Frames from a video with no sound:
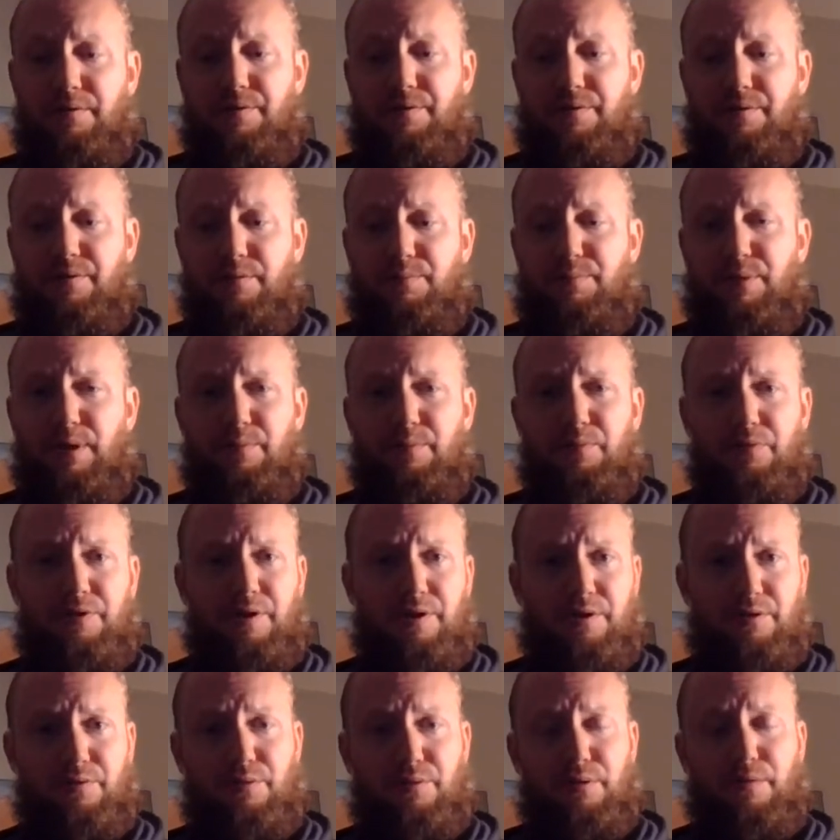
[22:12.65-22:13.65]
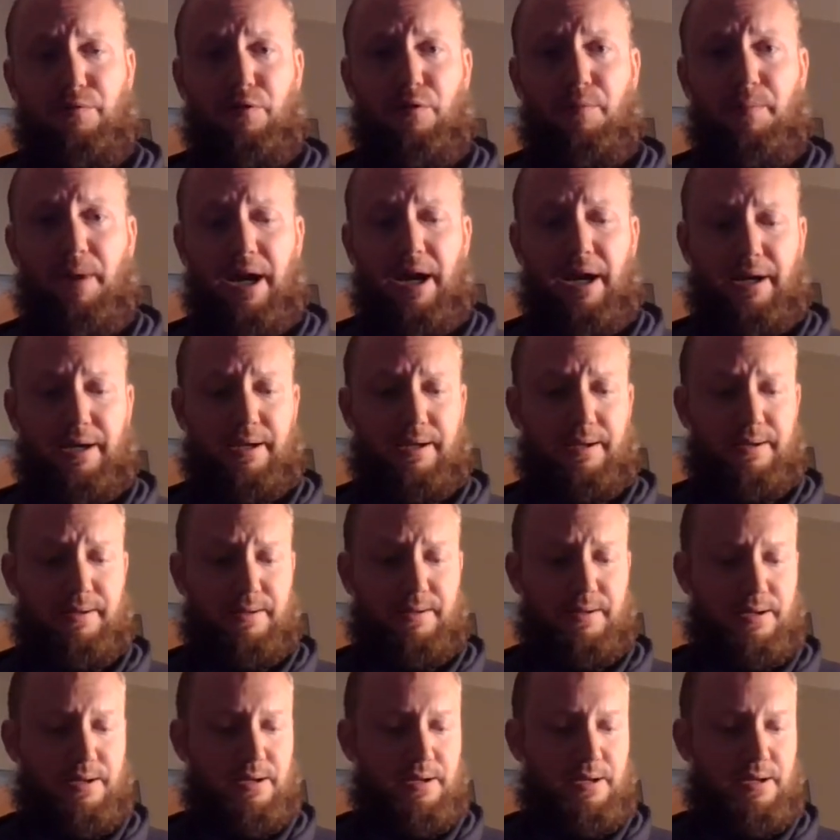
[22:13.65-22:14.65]
It's the People's History of Quebec, and
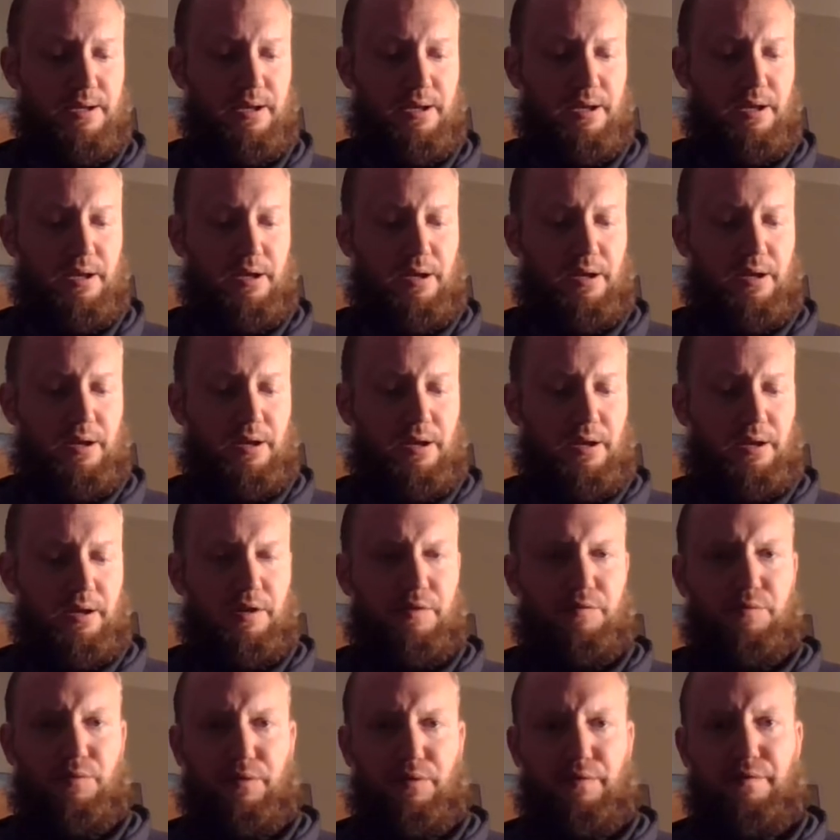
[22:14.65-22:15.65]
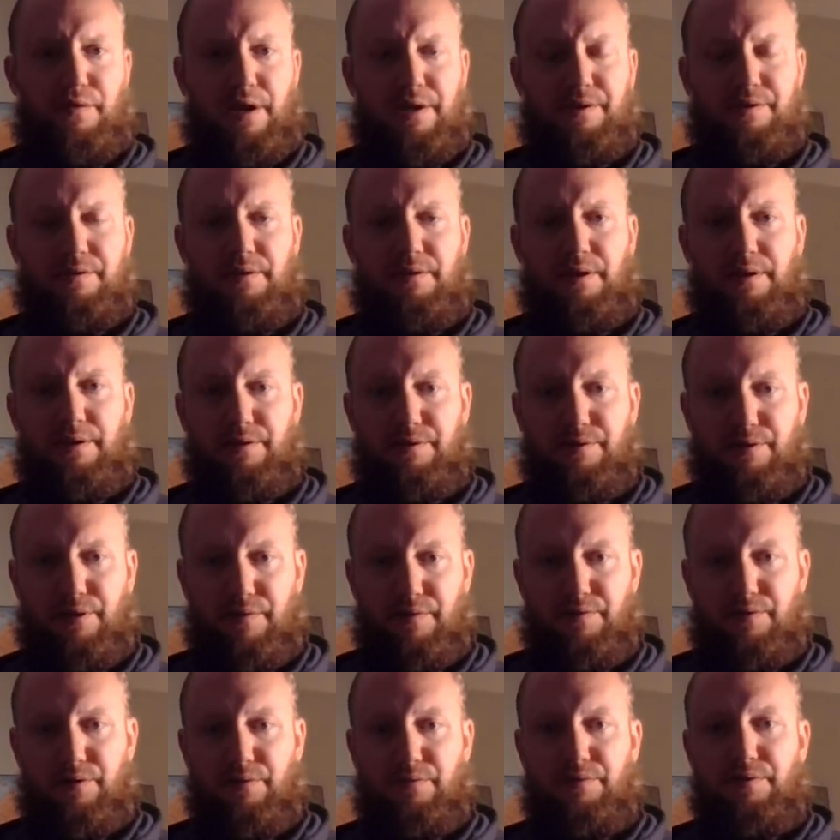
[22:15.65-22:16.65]
it's really fascinating
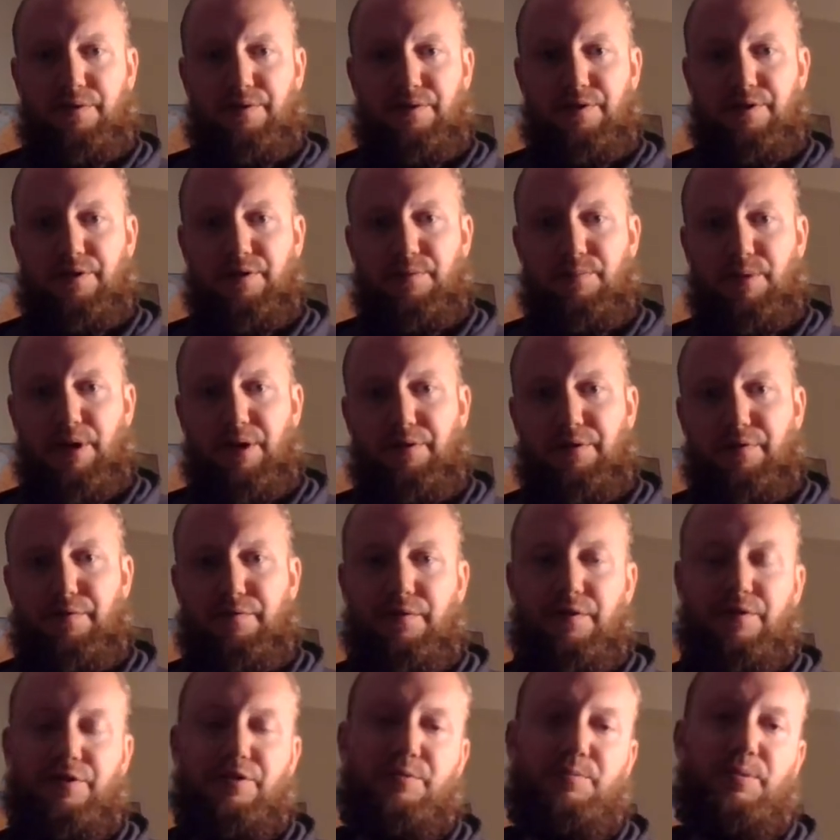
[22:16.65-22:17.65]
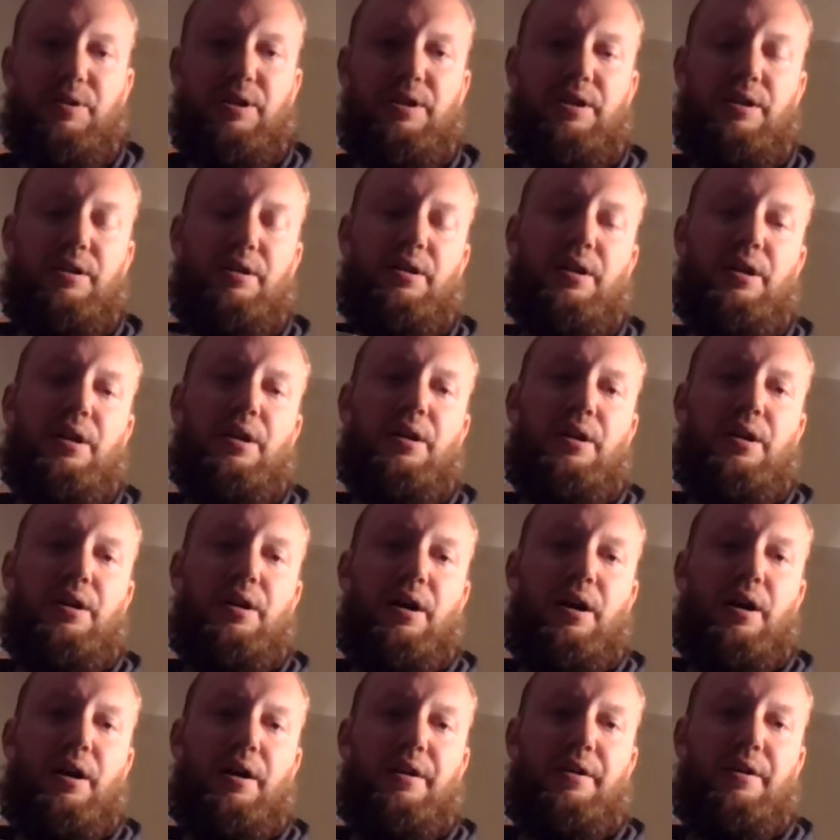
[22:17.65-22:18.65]
stuff. So this is about the French-speaking
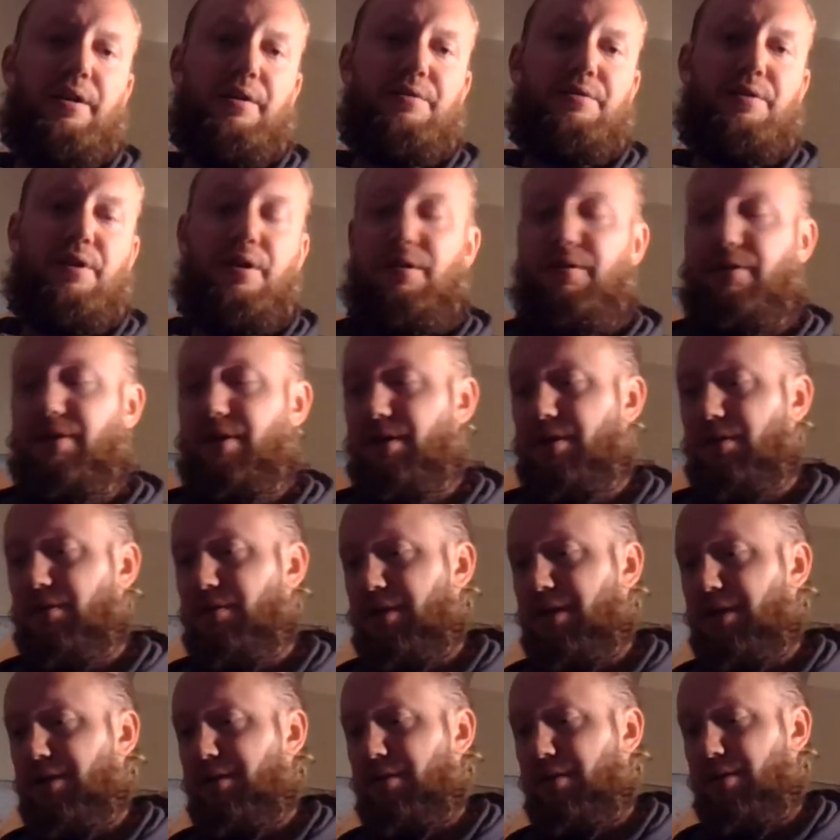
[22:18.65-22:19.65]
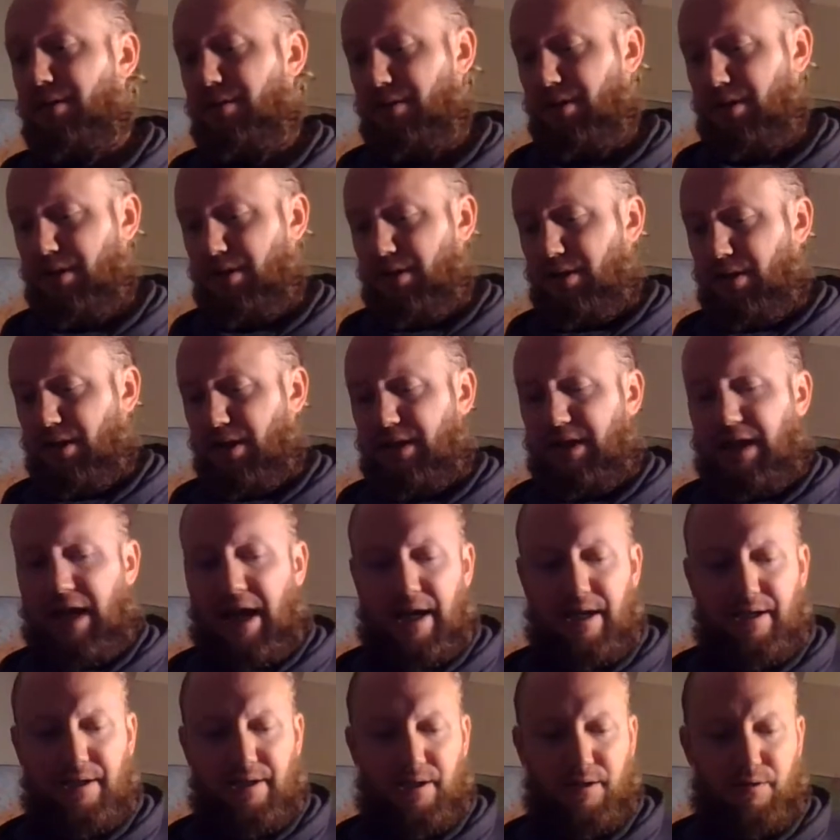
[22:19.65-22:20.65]
in Ontario, and
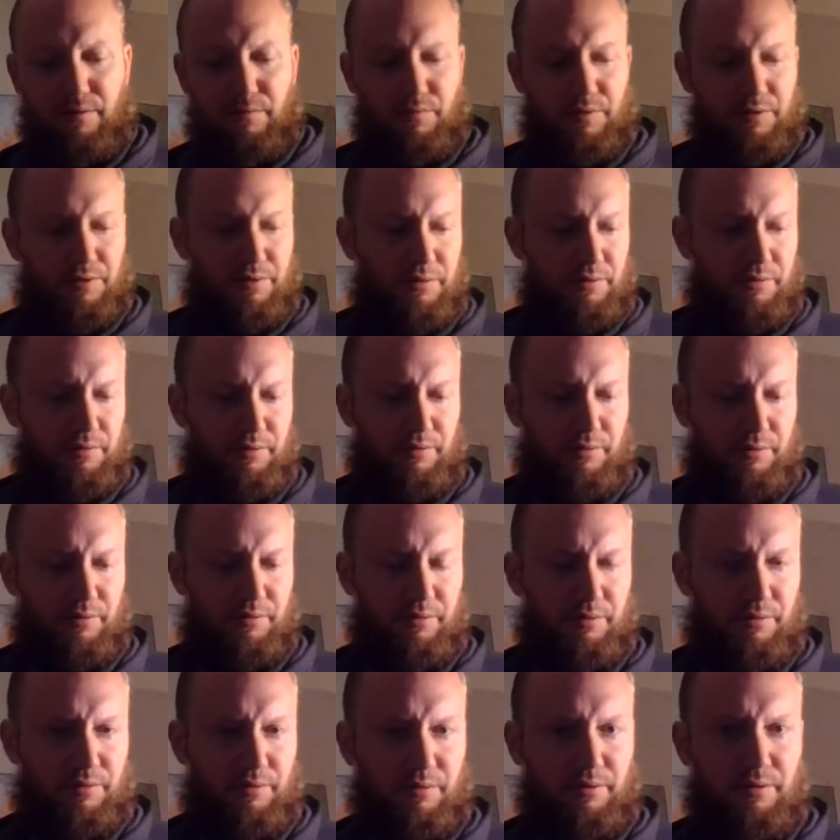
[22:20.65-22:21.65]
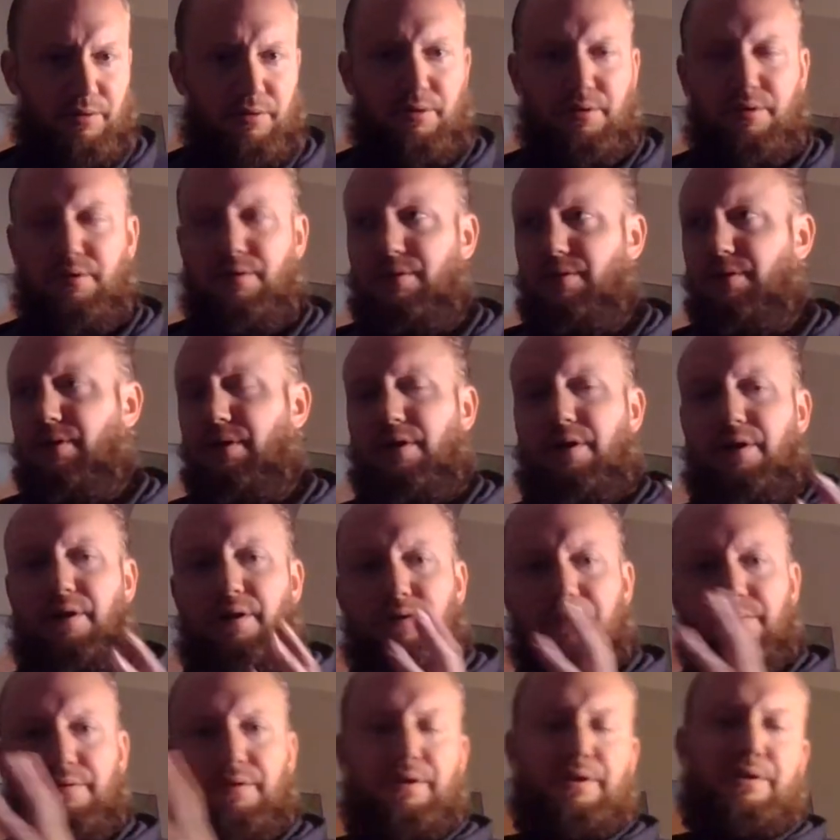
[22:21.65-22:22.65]
Acadia, which is
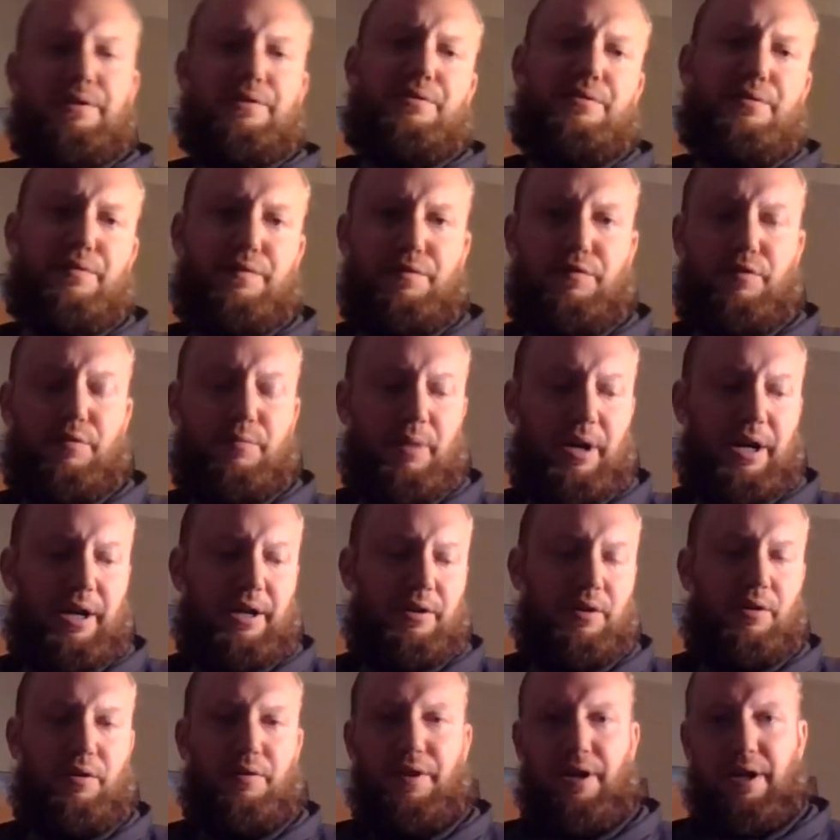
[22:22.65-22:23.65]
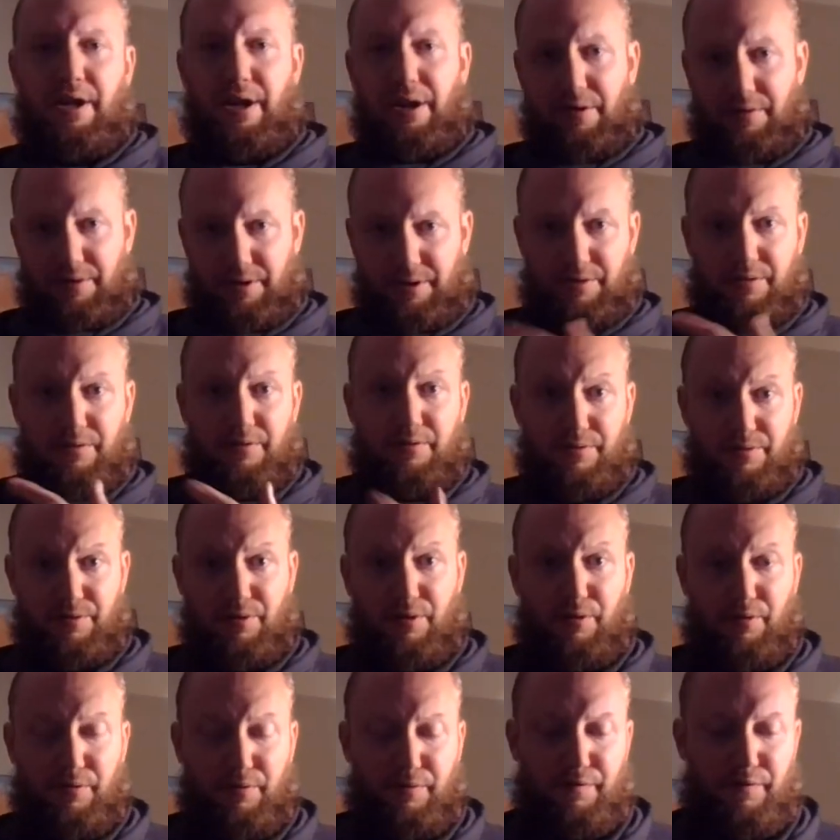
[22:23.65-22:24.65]
east of Quebec, all that area, there's
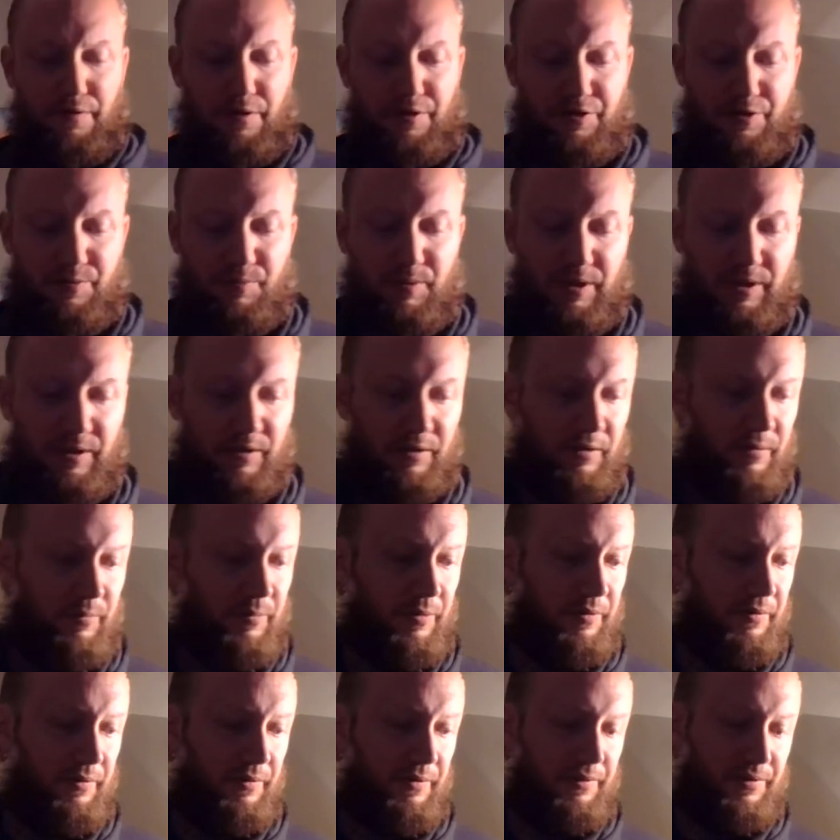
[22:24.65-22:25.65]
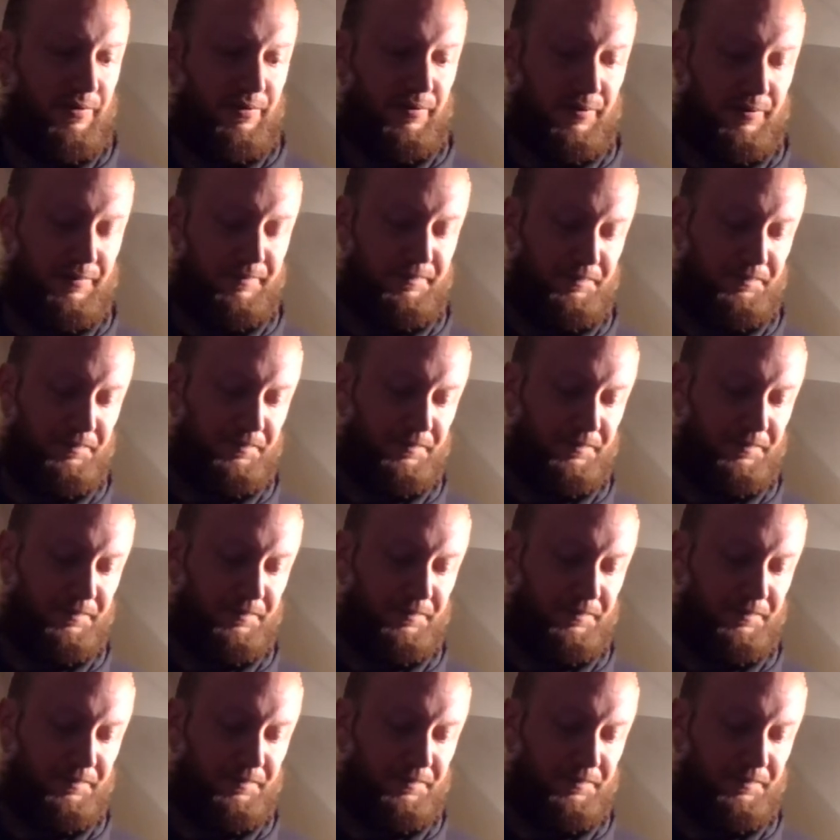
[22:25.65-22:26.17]
all their French-speaking communities. So